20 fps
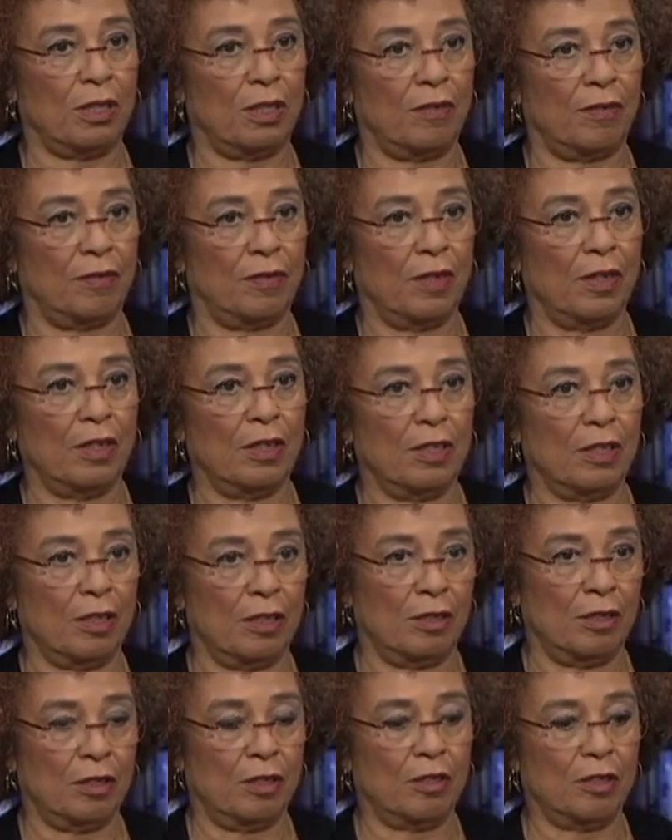of
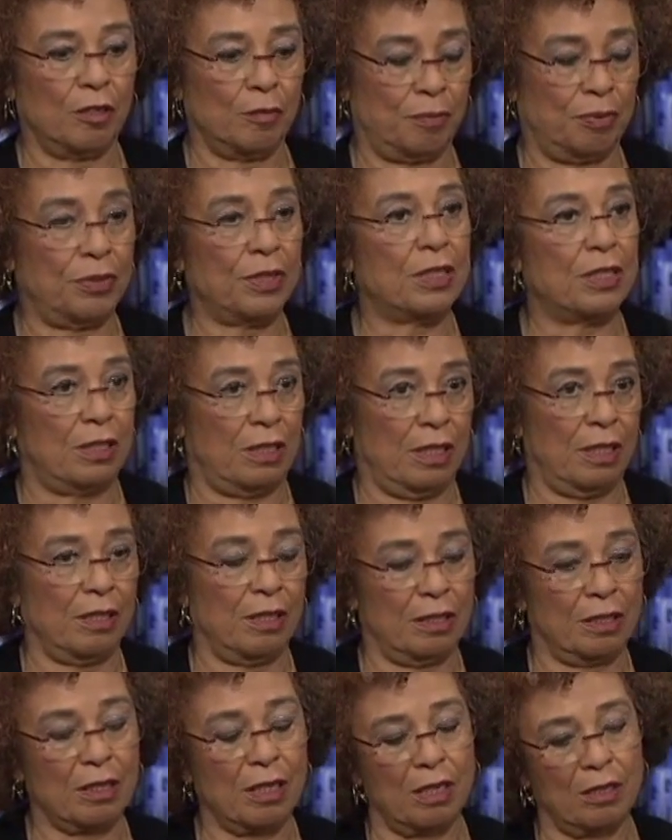the, the, the prison in
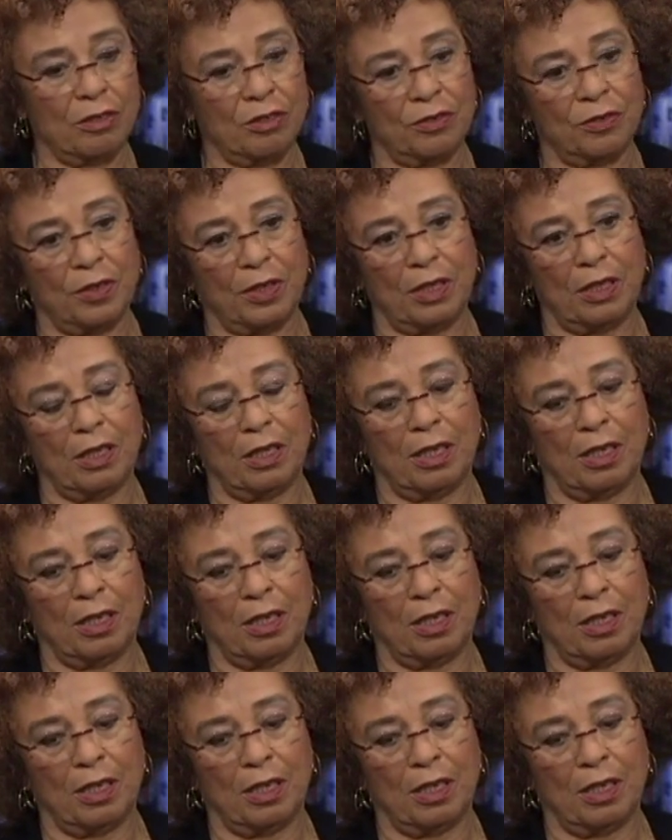this country.